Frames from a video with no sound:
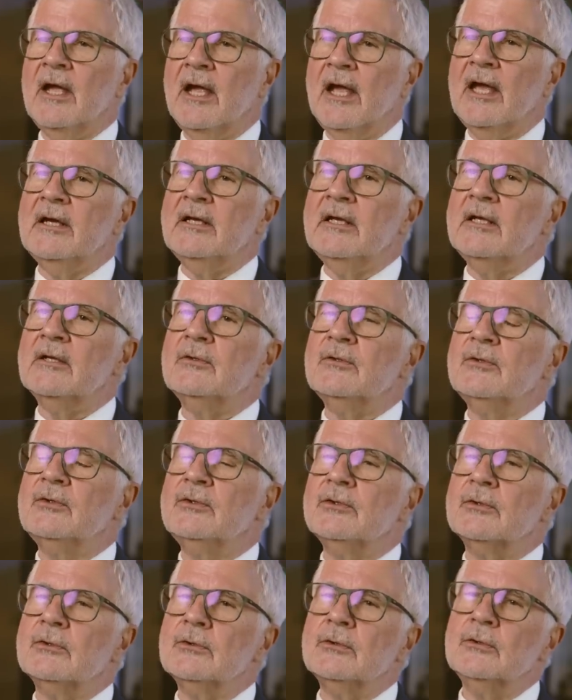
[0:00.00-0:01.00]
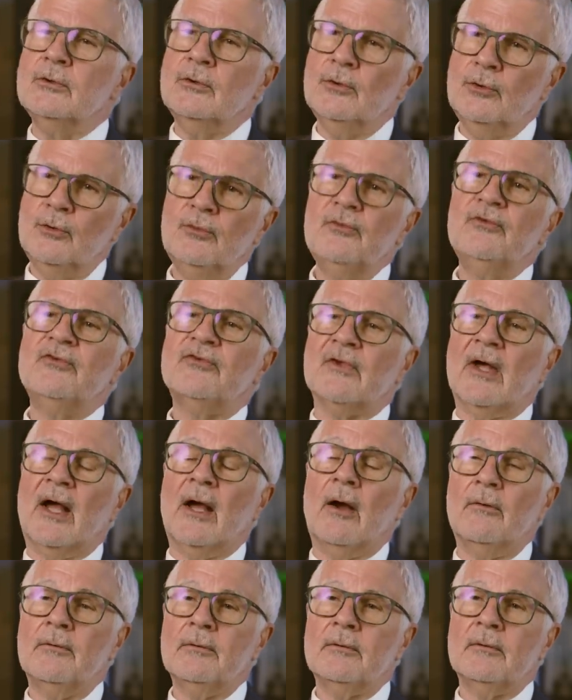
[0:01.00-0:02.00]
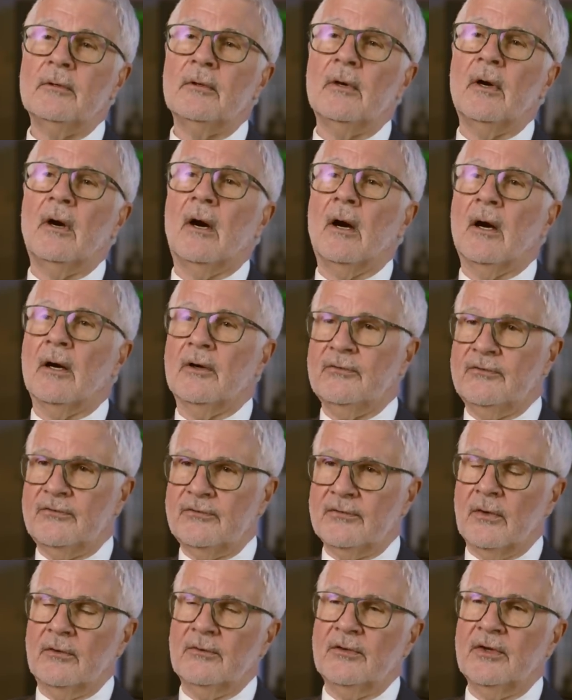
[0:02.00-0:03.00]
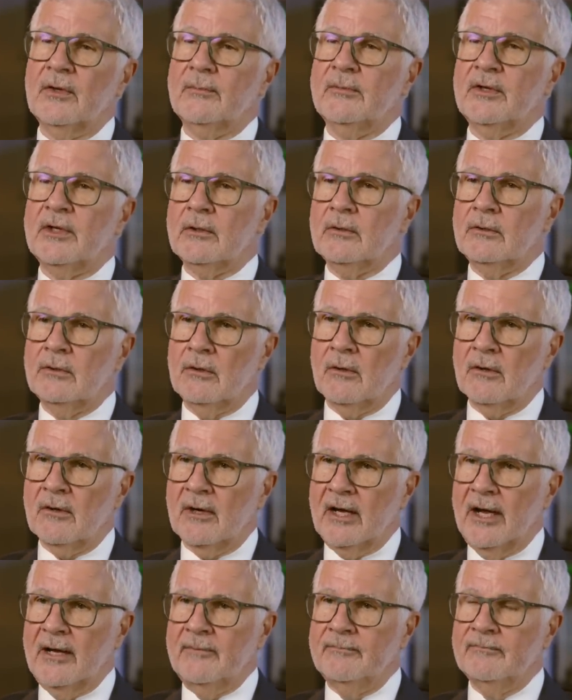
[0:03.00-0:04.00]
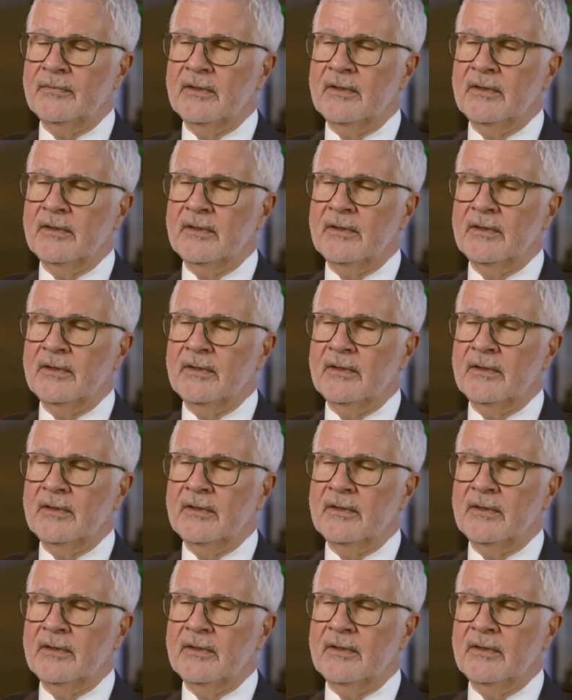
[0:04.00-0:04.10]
And it dilutes out our sodium and chloride.